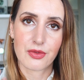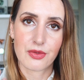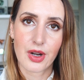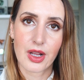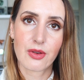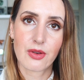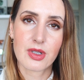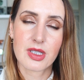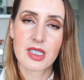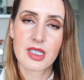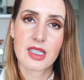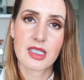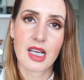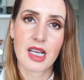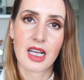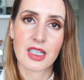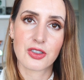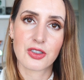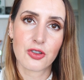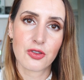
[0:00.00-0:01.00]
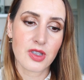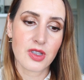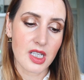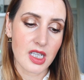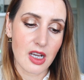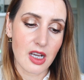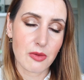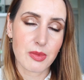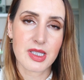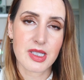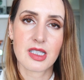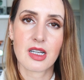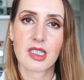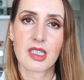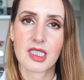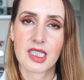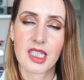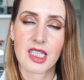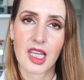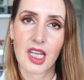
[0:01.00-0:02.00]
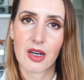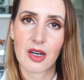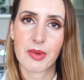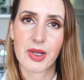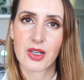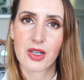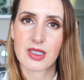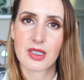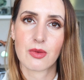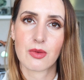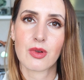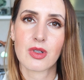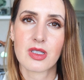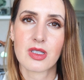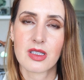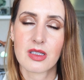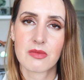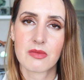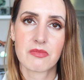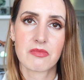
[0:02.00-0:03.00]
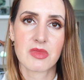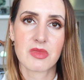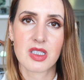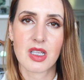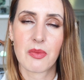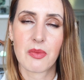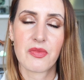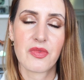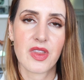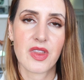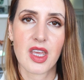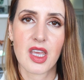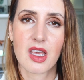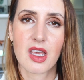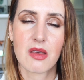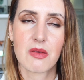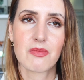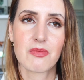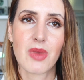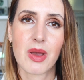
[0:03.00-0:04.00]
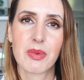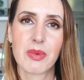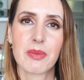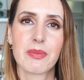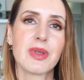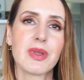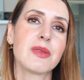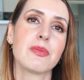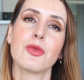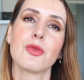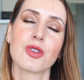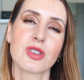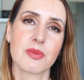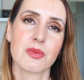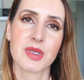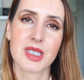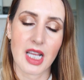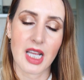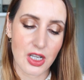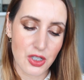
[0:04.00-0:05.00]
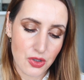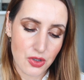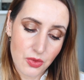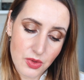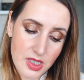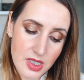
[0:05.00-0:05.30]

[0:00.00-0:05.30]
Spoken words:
fragrances. I don't think I'll be starting here because I want something maybe a bit more substantial.